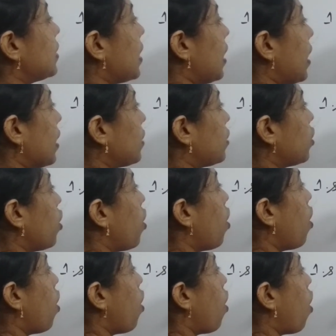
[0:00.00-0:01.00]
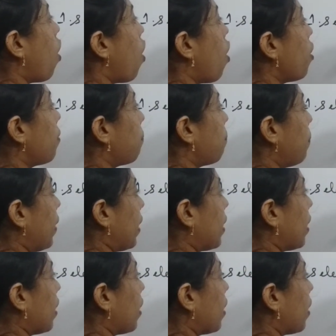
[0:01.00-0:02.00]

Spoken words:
select or pick